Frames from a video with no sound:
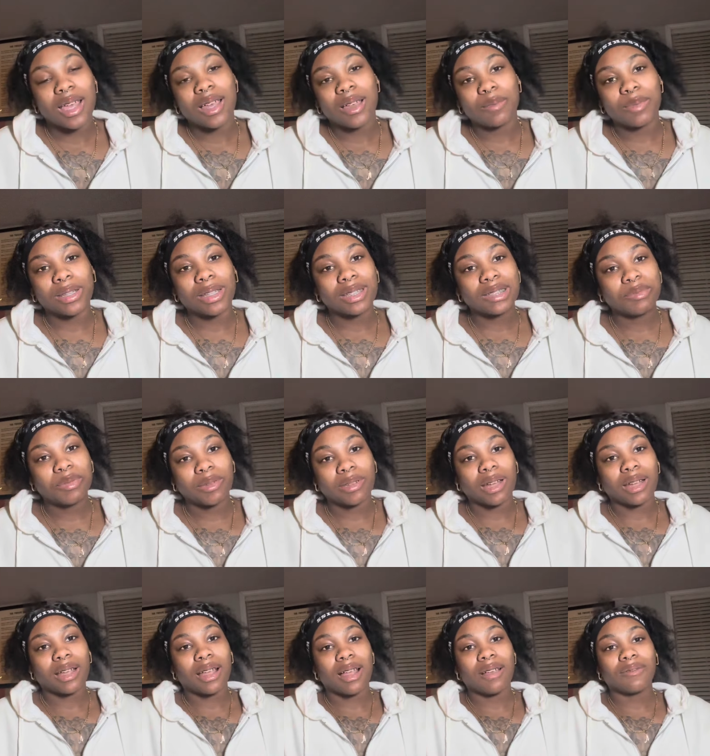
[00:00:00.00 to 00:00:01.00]
but let's build
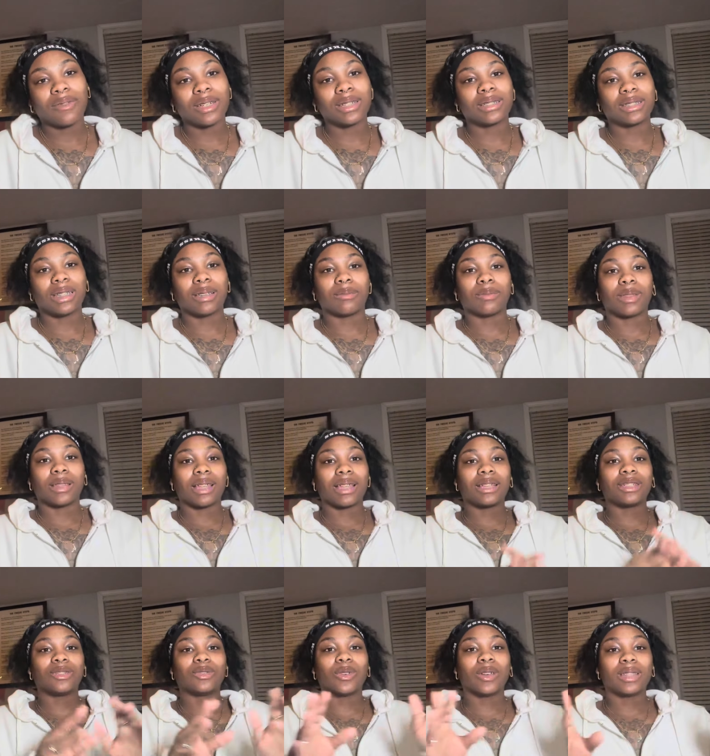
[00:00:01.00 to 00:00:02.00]
our confidence up.
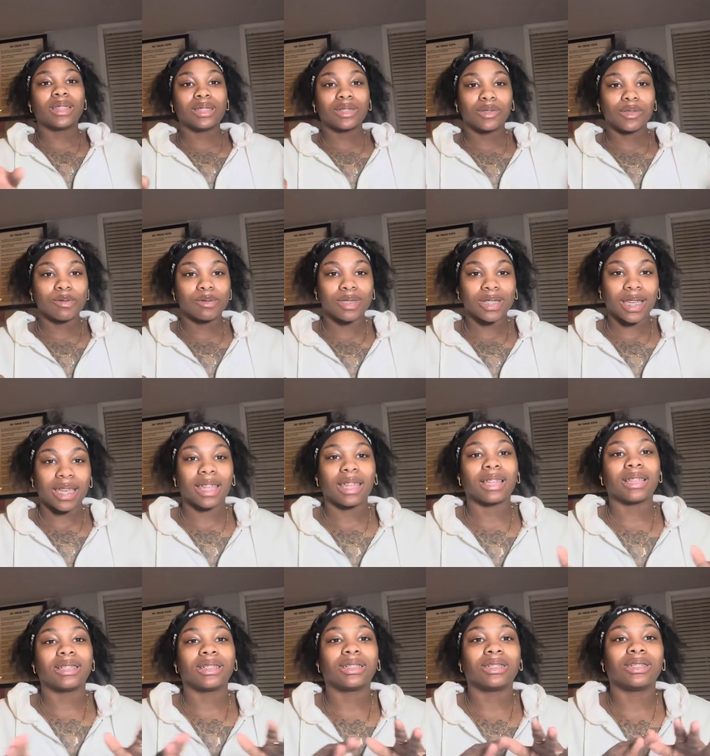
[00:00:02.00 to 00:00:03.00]
Join this group
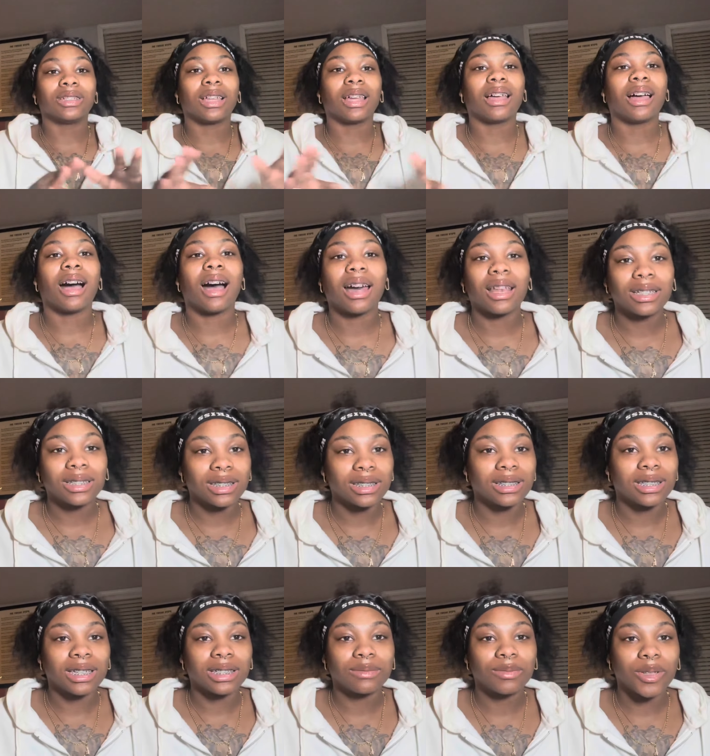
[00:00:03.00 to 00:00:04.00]
chat. Honestly,
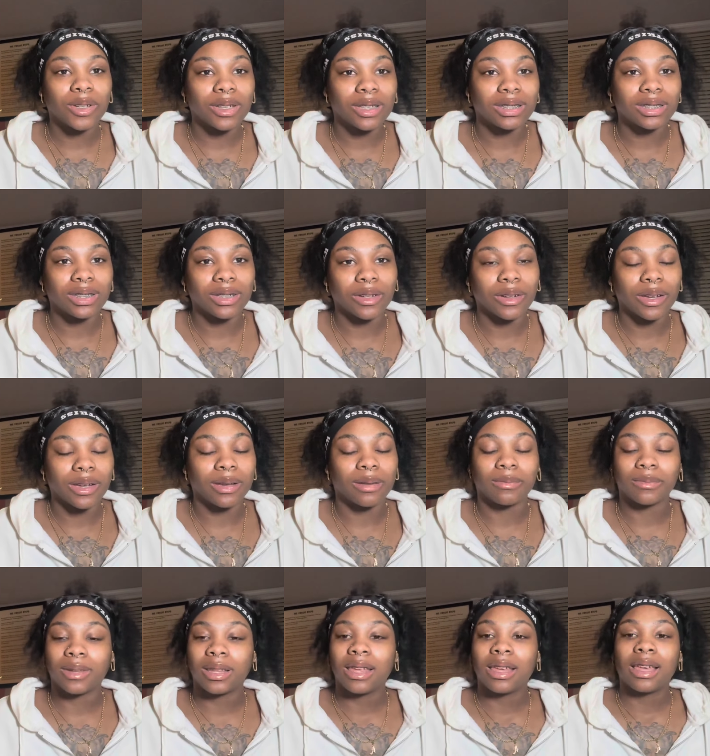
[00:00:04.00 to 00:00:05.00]
text me on
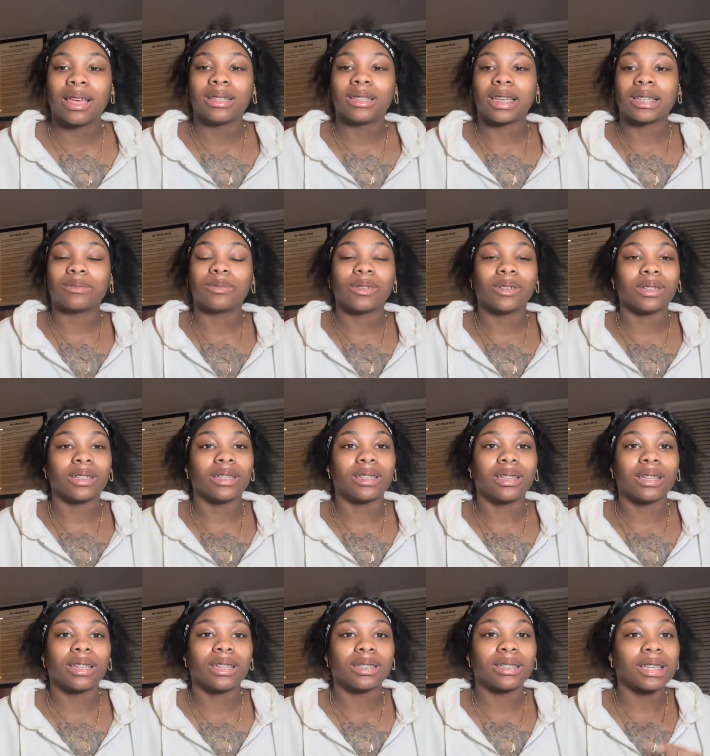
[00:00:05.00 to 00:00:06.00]
Instagram. Text me on
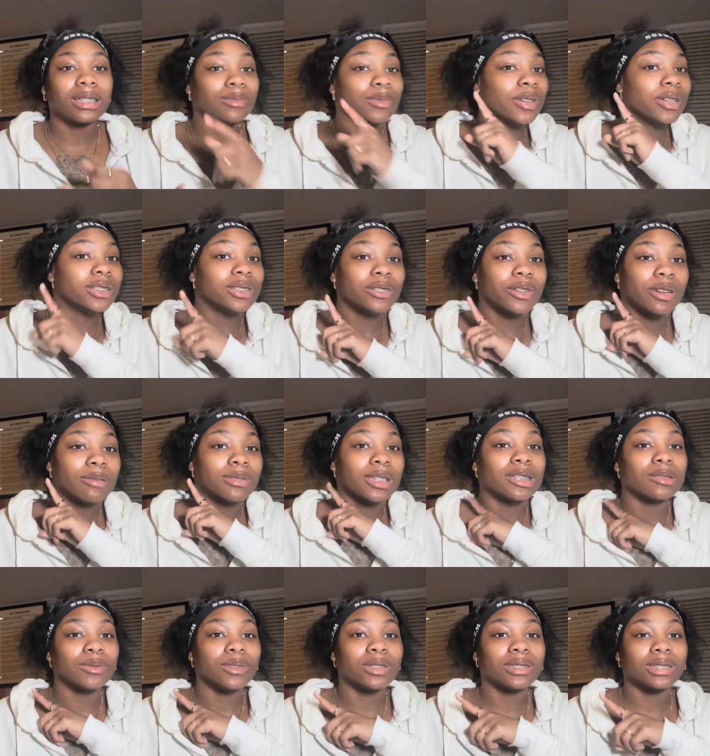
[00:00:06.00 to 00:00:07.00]

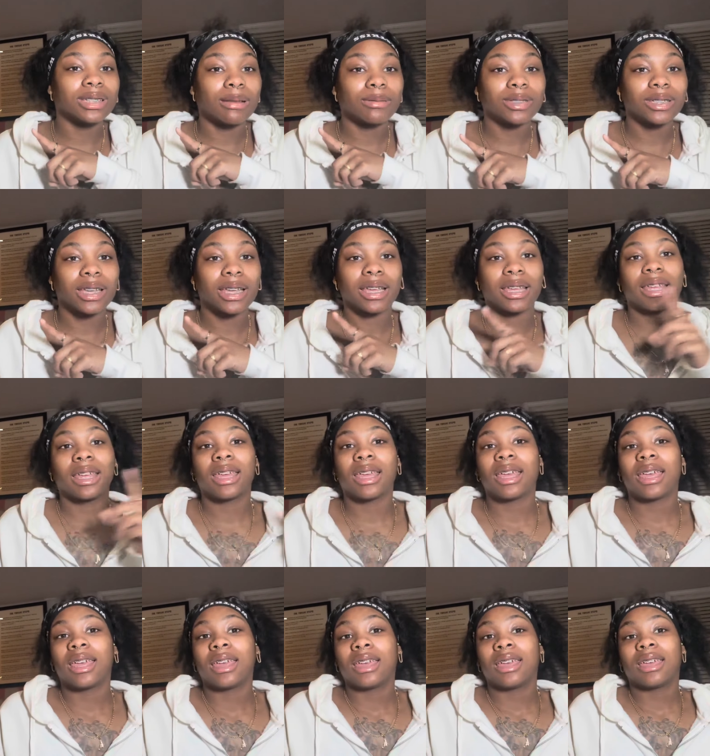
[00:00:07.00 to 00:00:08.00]
Snapchat.
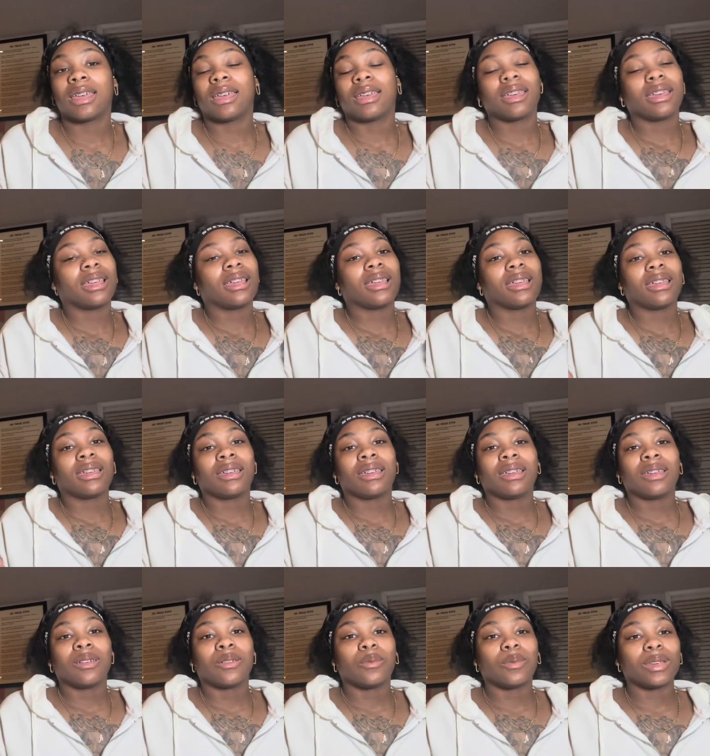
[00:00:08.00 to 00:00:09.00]

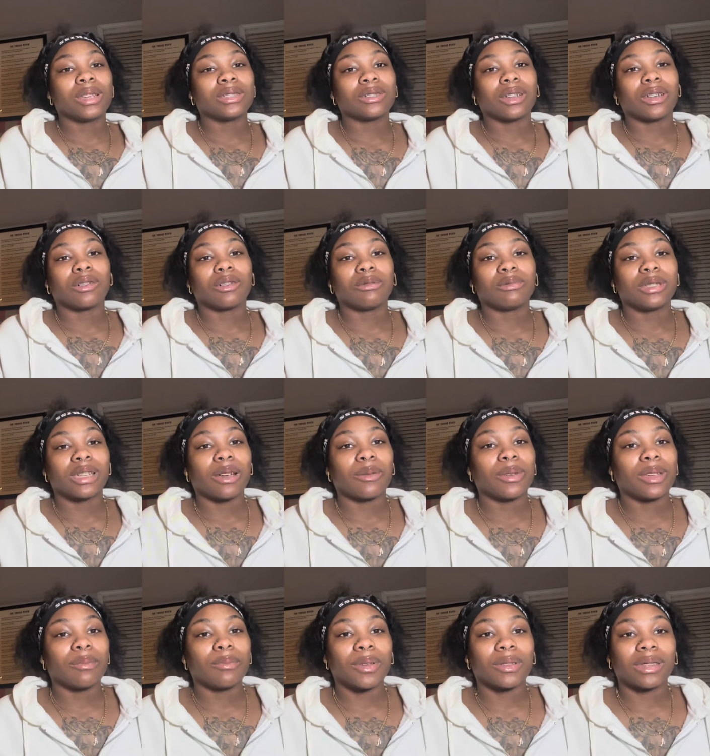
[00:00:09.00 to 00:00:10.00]
We can start a group chat.
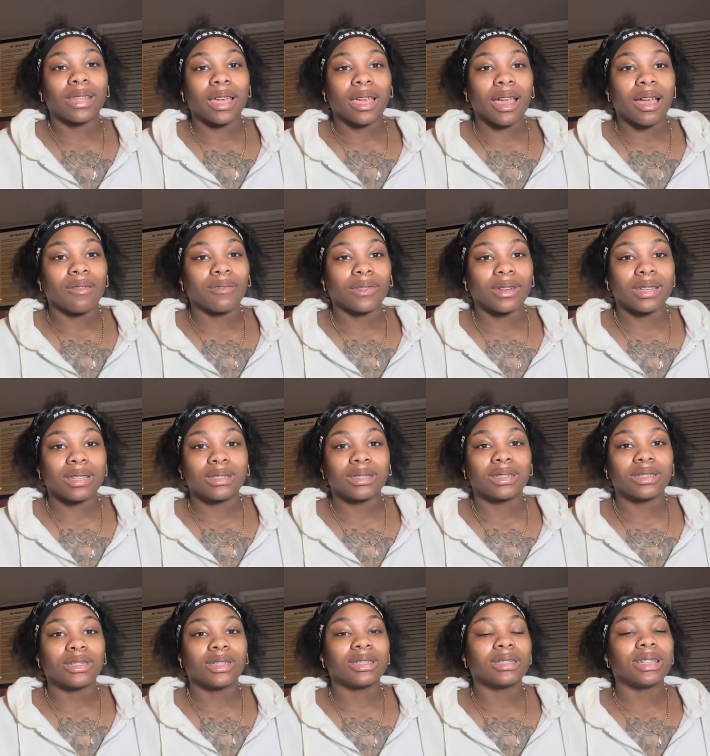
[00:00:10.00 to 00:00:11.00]
We can build that confidence.
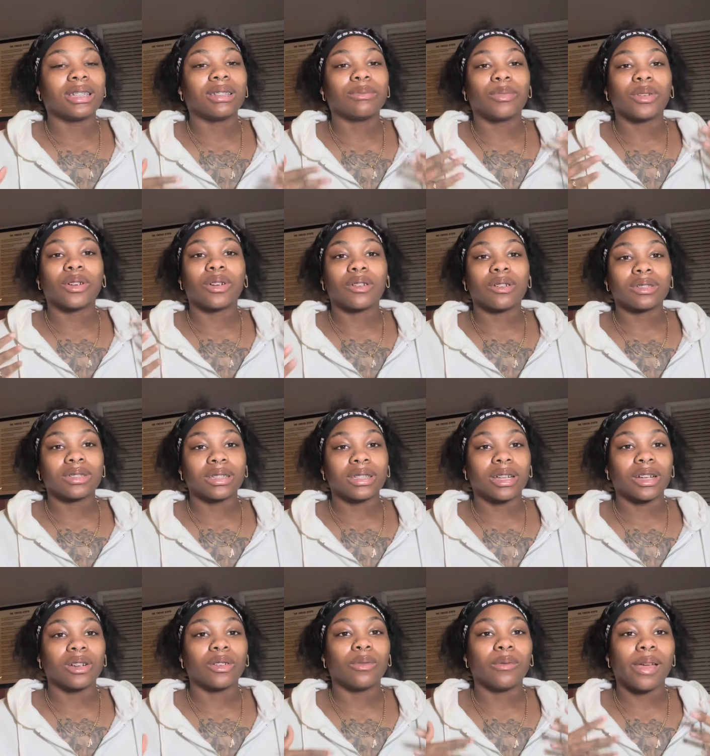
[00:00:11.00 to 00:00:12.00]
It's just nothing but girls in
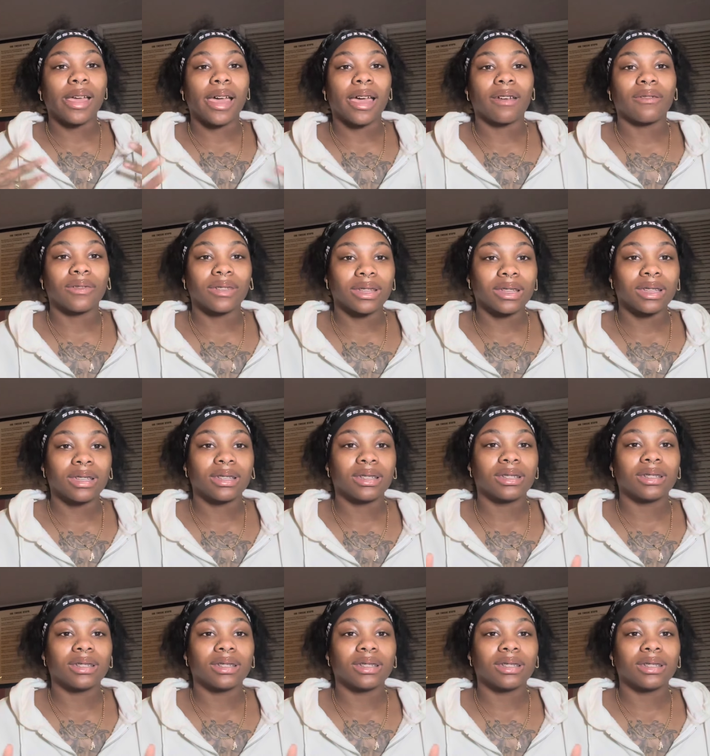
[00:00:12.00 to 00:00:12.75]
there who have it.